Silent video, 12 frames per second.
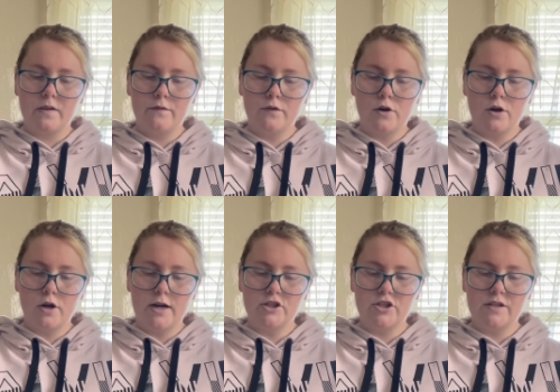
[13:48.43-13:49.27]
for her
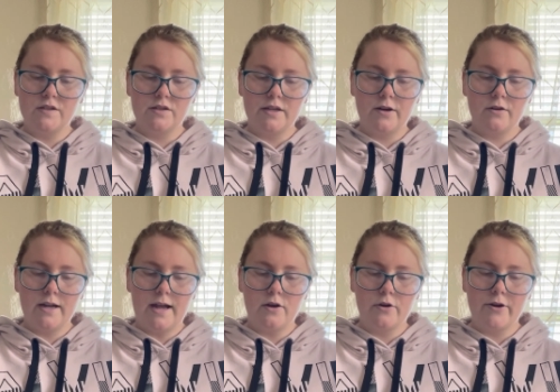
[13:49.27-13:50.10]
as she stared
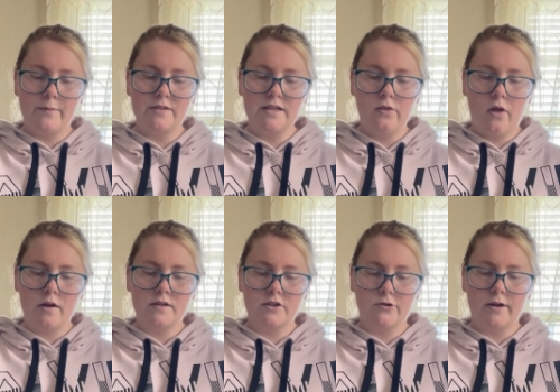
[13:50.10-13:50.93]
at her empty lock
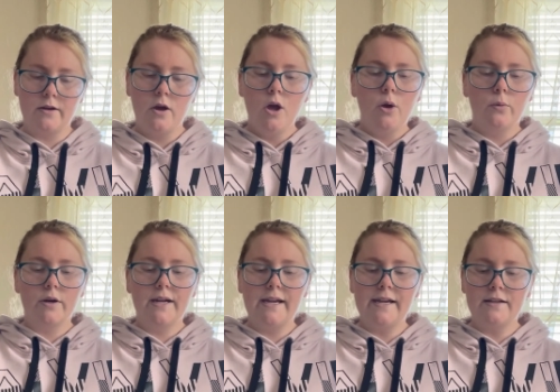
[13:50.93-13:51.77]
screen where
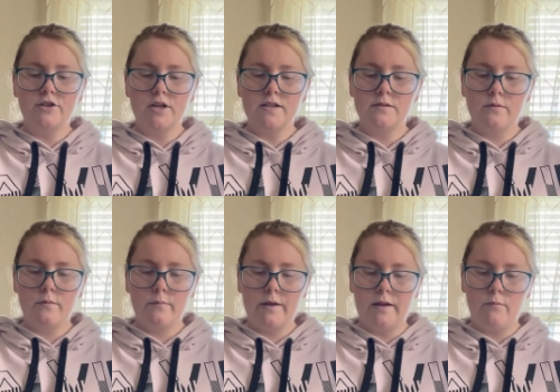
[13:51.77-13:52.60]
he had just
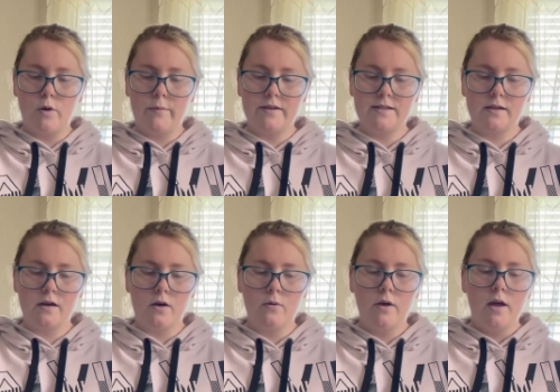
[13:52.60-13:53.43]
been moments
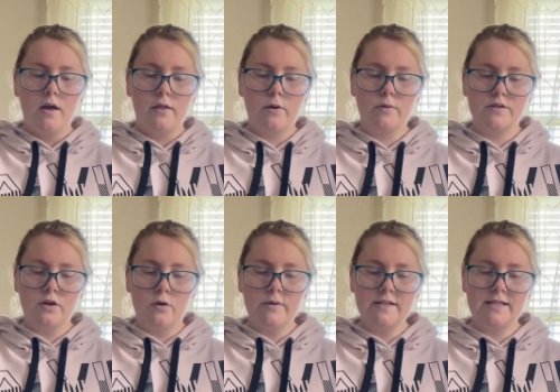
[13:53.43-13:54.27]
ago. There was
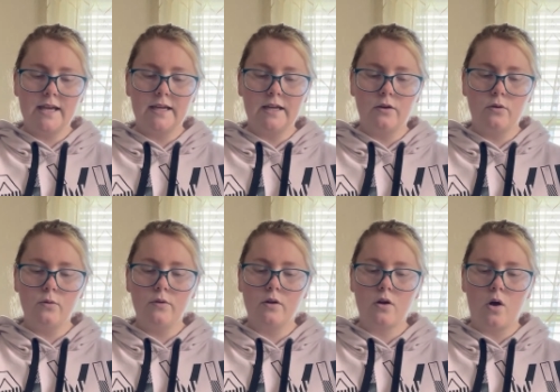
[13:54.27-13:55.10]
no mistaking who
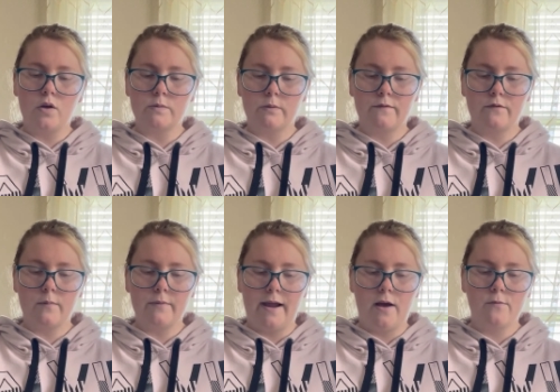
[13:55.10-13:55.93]
the calls were from
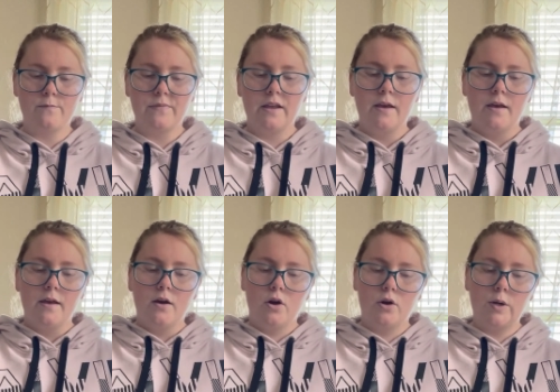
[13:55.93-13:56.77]
now.
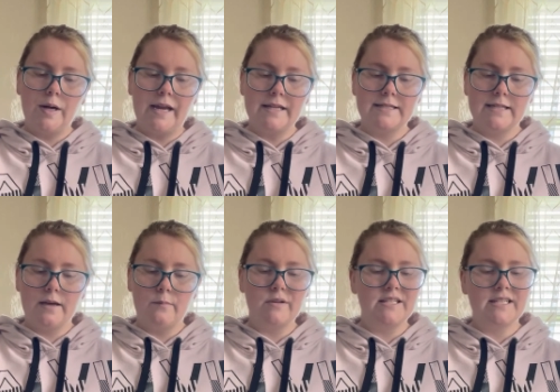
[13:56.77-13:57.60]
Her against
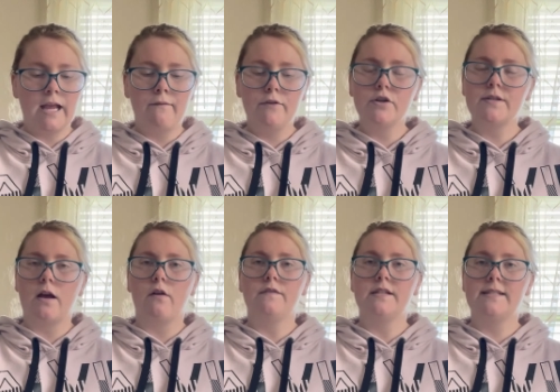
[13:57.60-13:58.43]
him, save
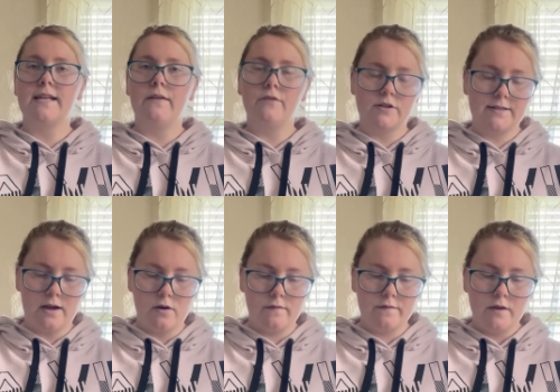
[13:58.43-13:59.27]
yourself to save
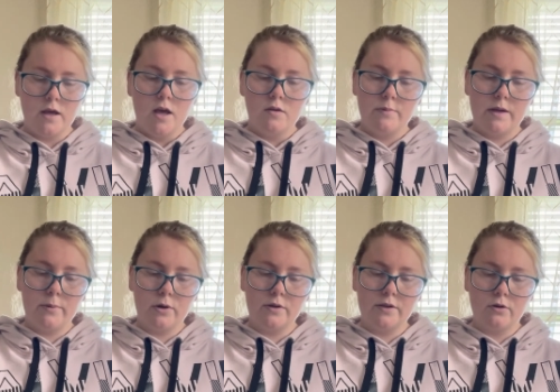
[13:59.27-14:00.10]
yourself. Pip
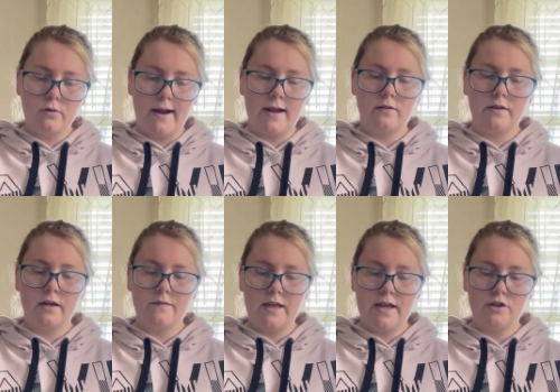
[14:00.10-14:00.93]
heard the crackling
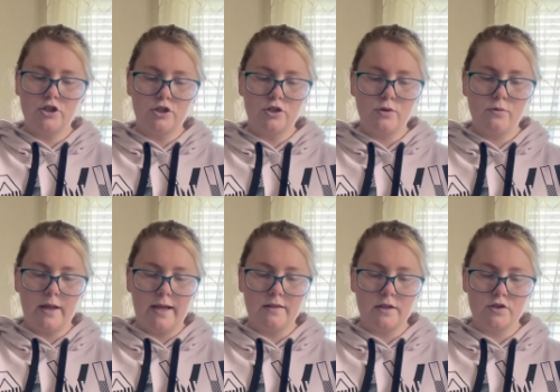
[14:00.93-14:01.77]
of the engine too
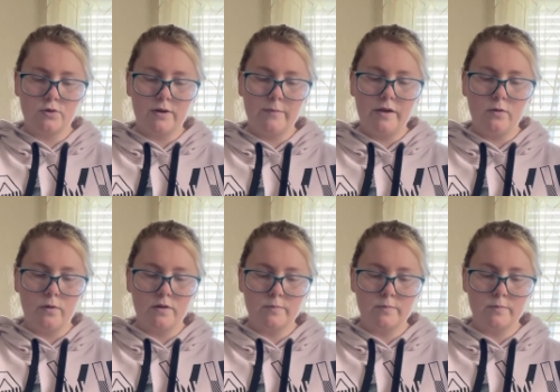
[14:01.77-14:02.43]
late, the screaming wheels